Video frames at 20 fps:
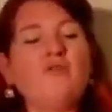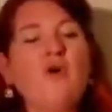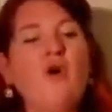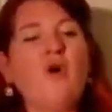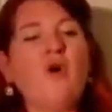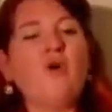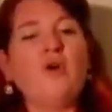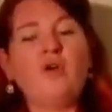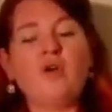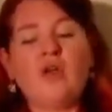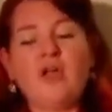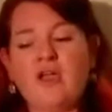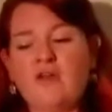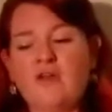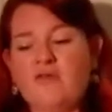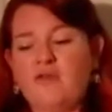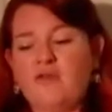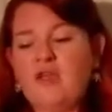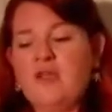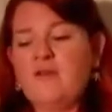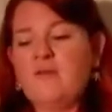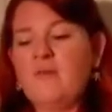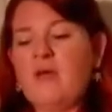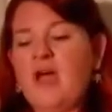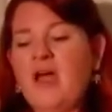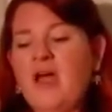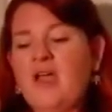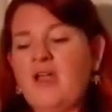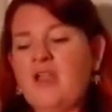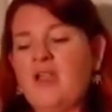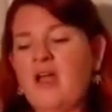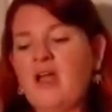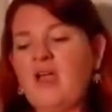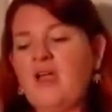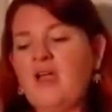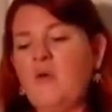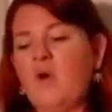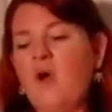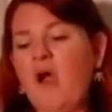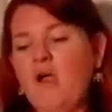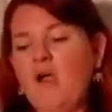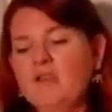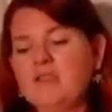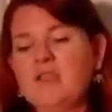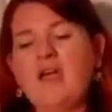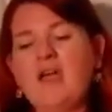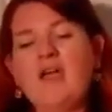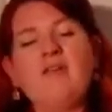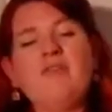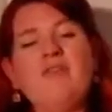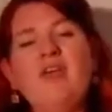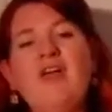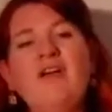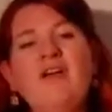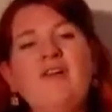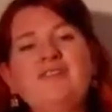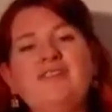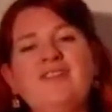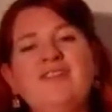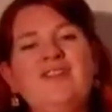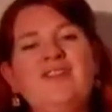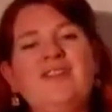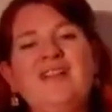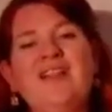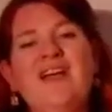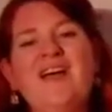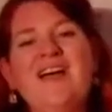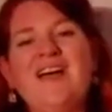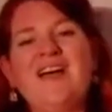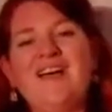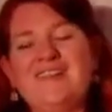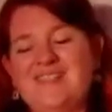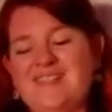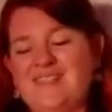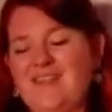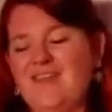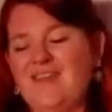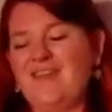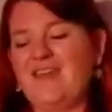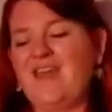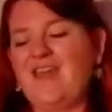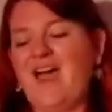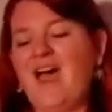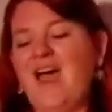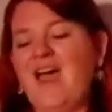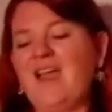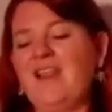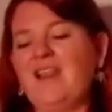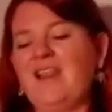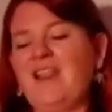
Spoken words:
For every mile I walked, there's a lesson I